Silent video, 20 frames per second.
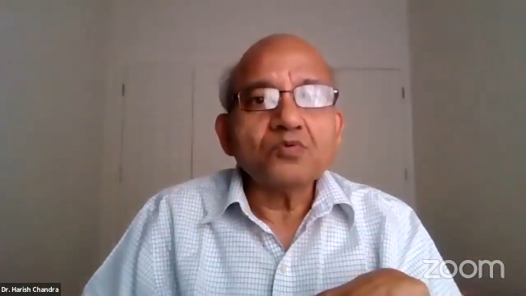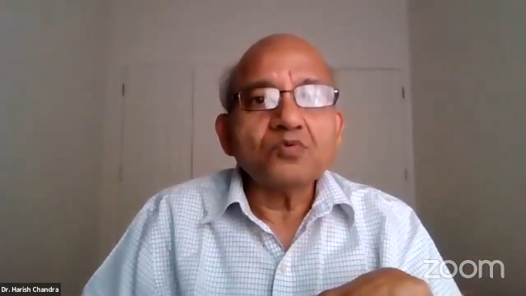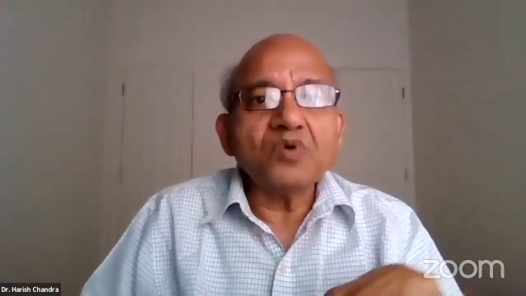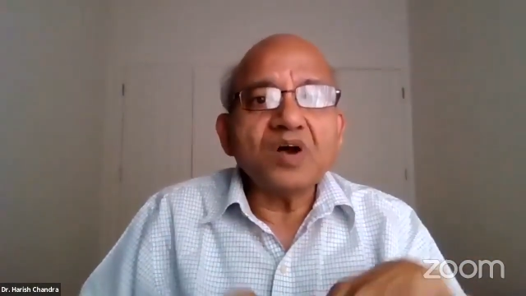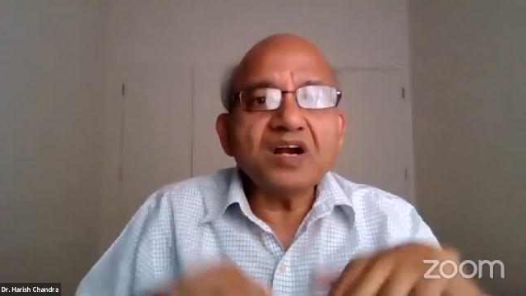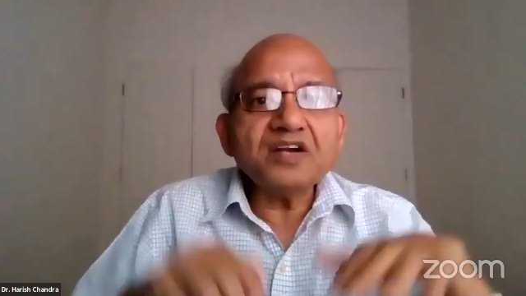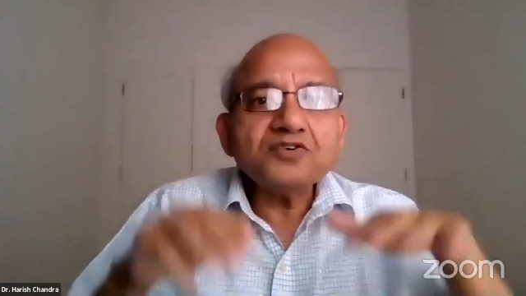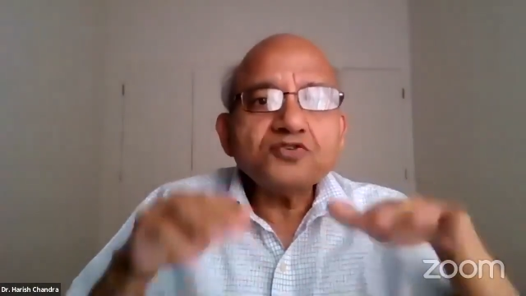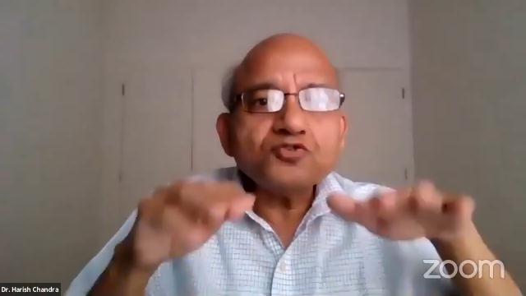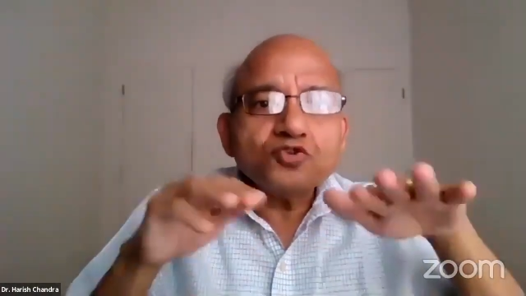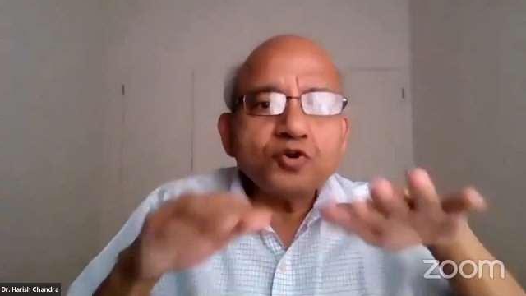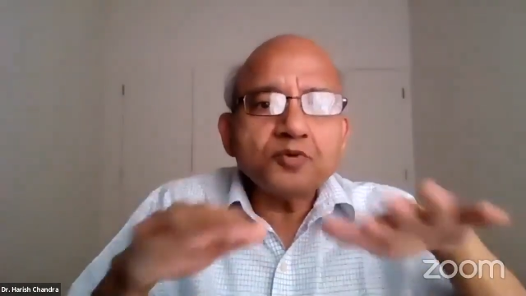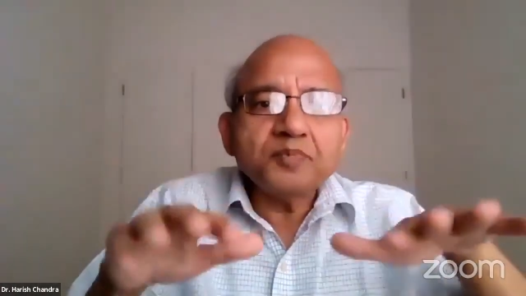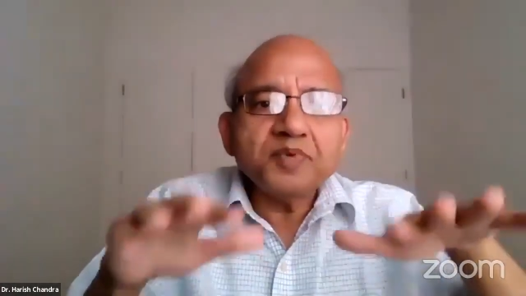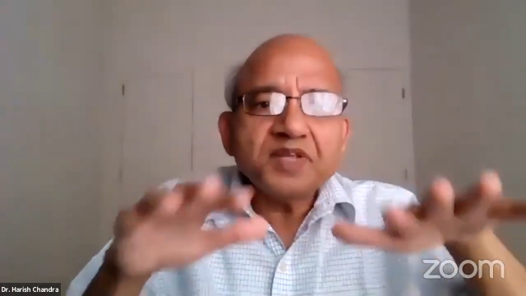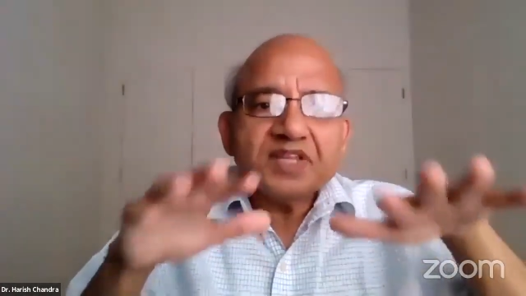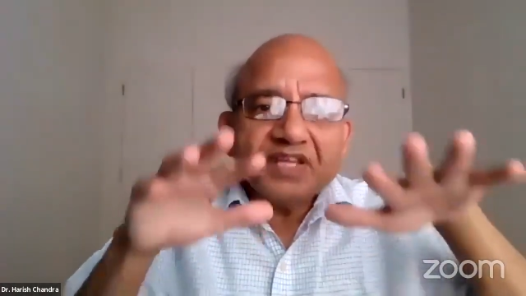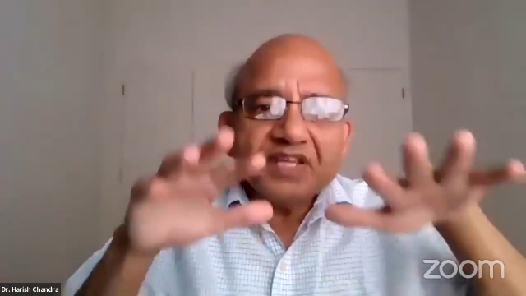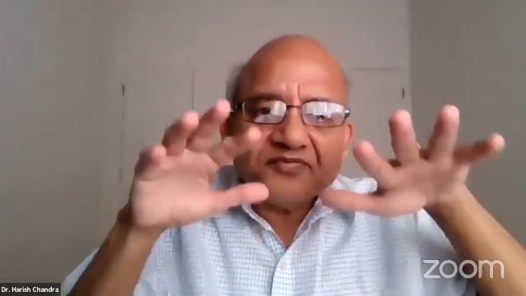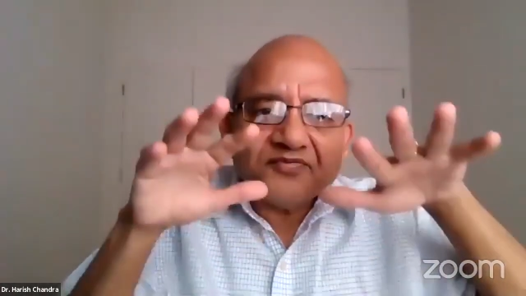What
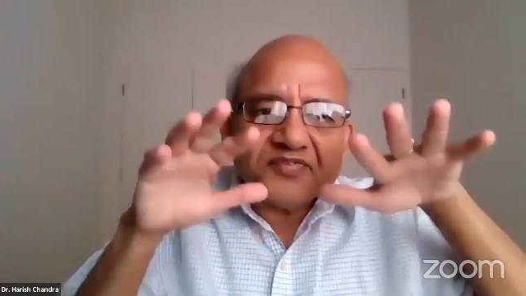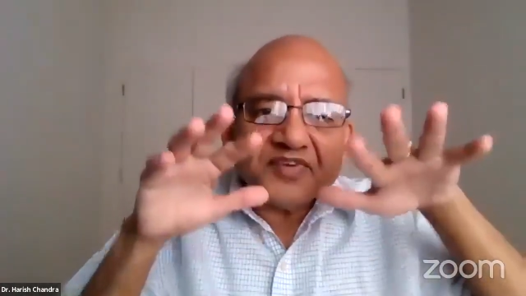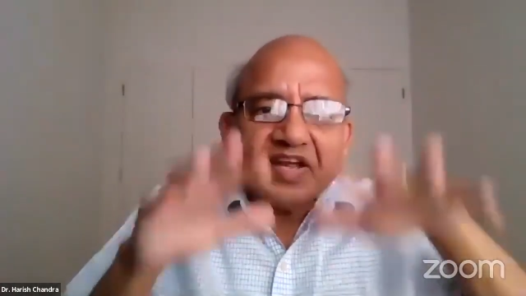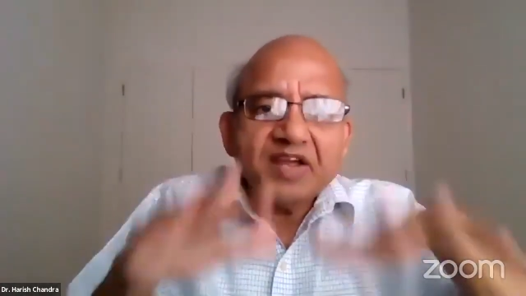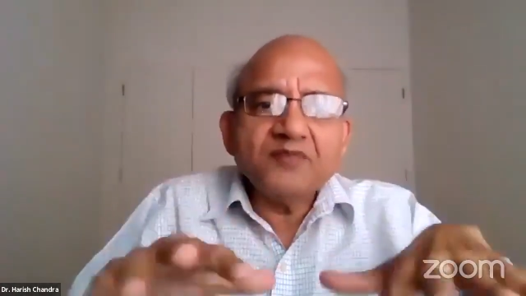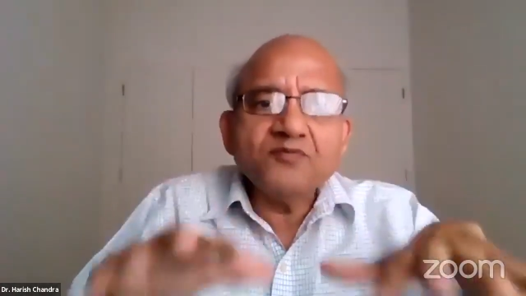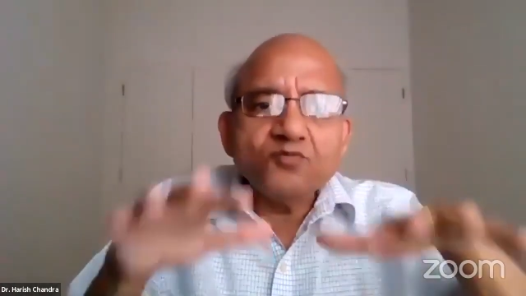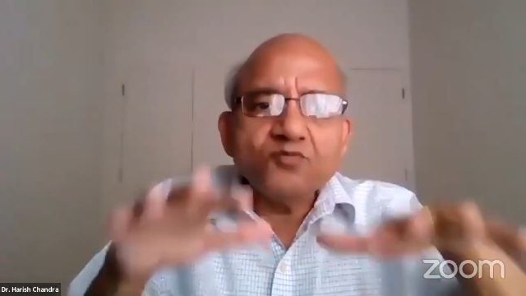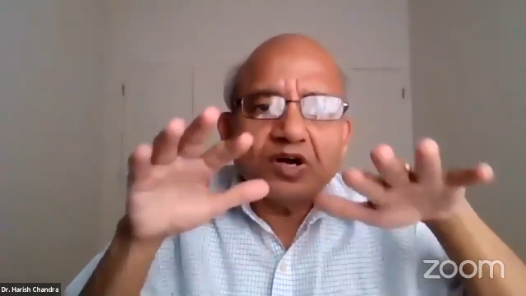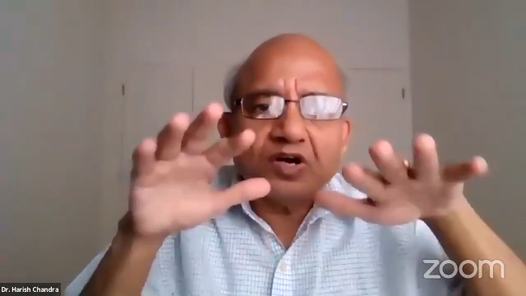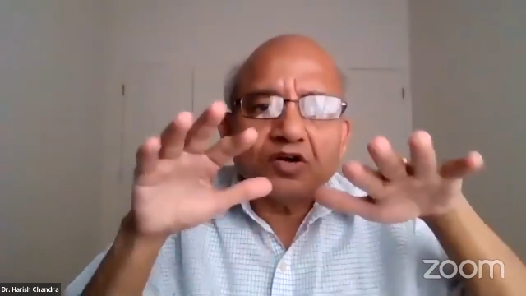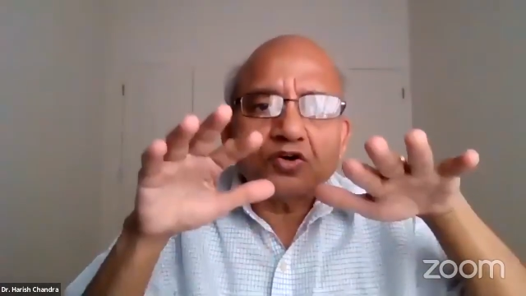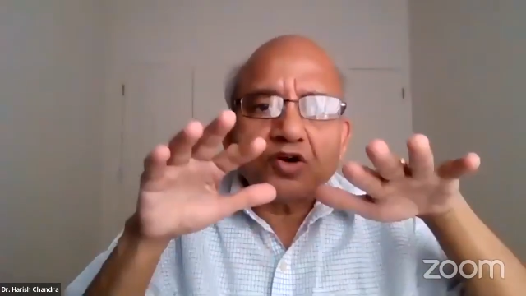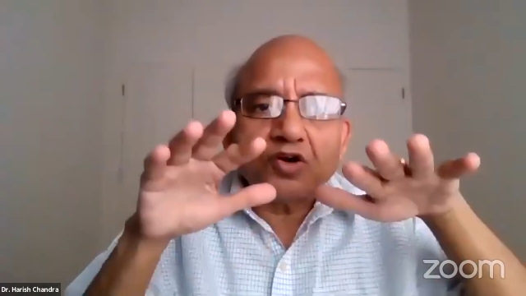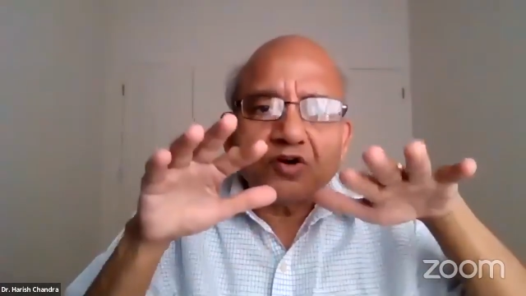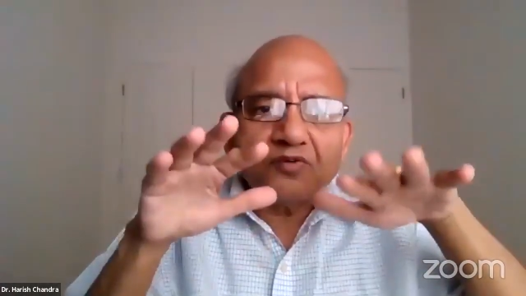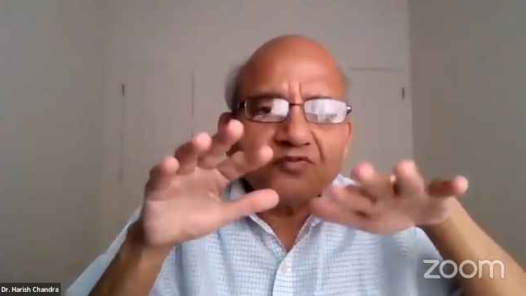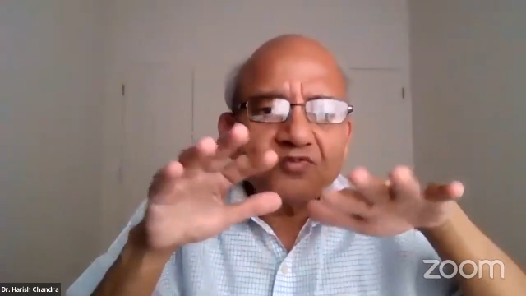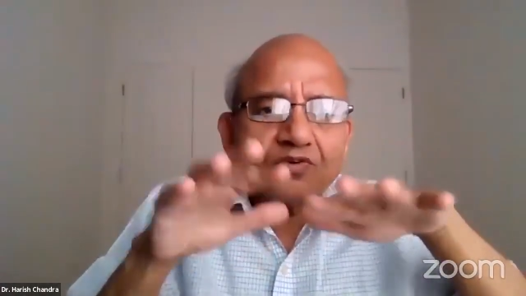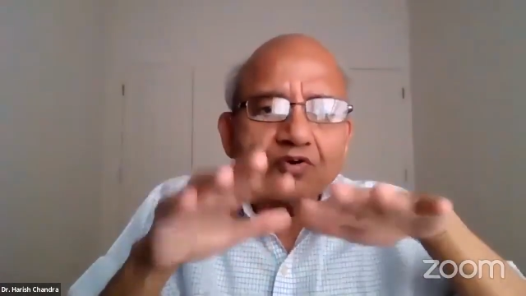should be the
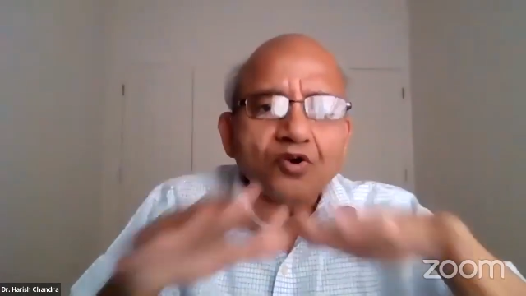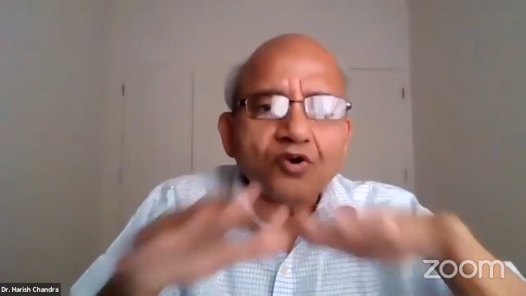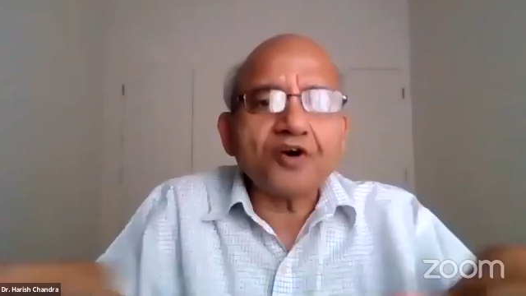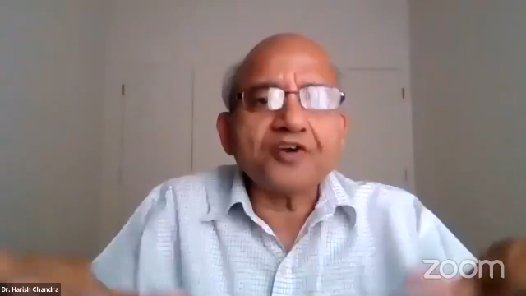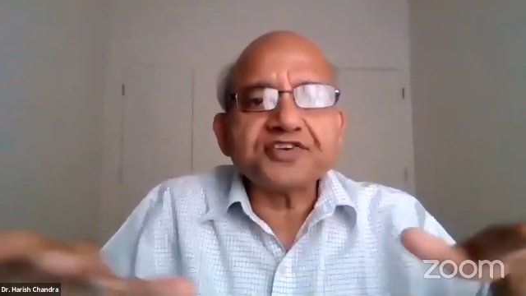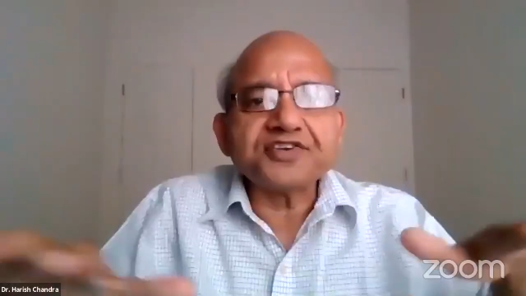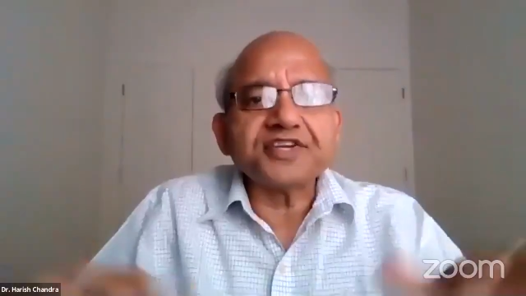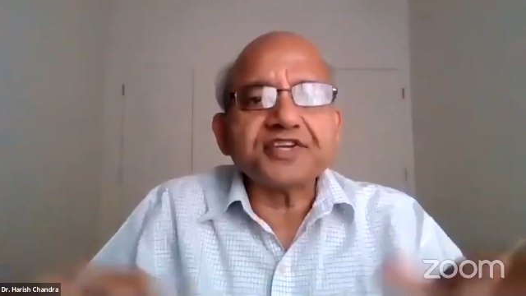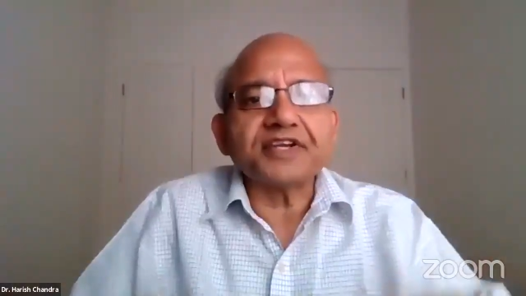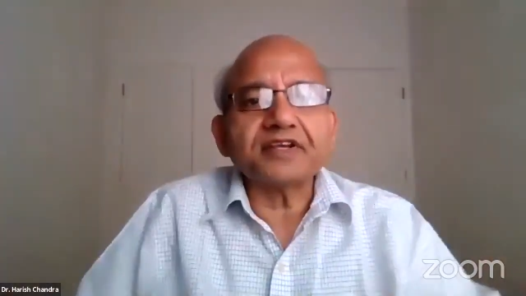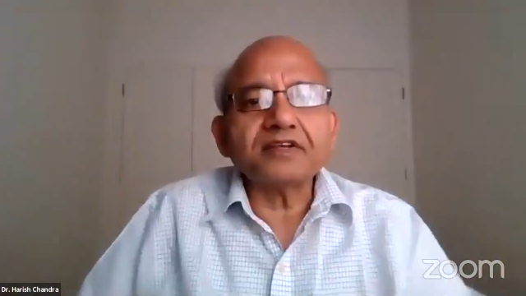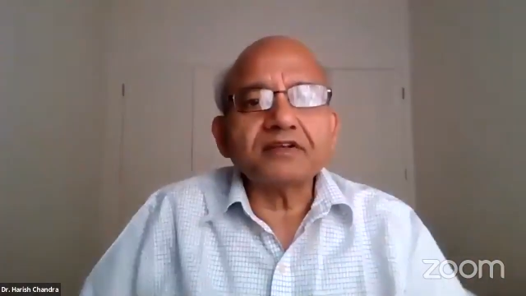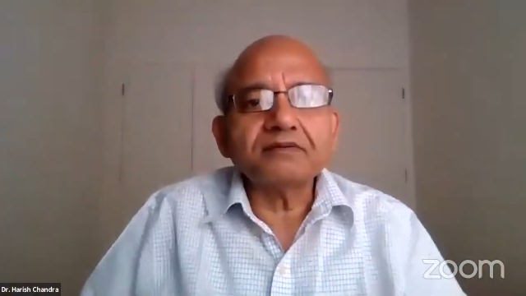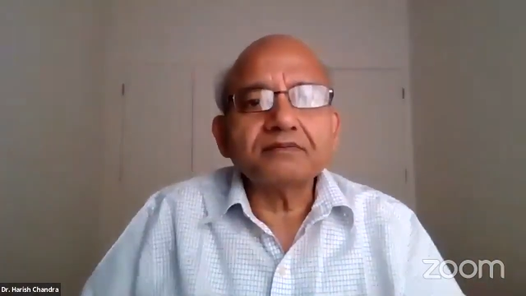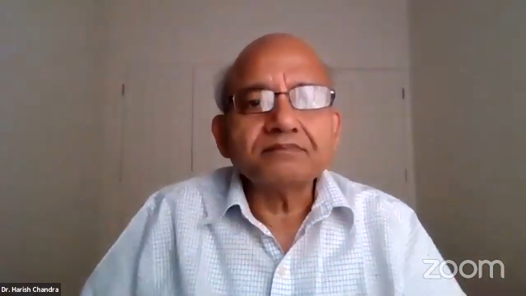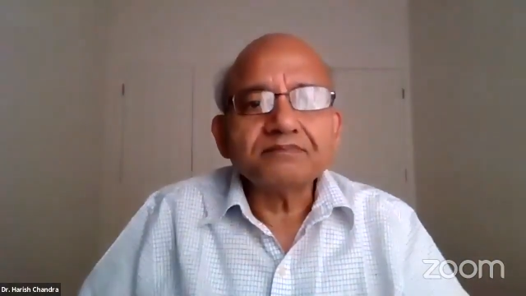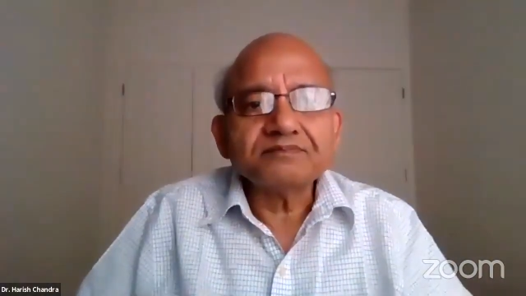framework of logic?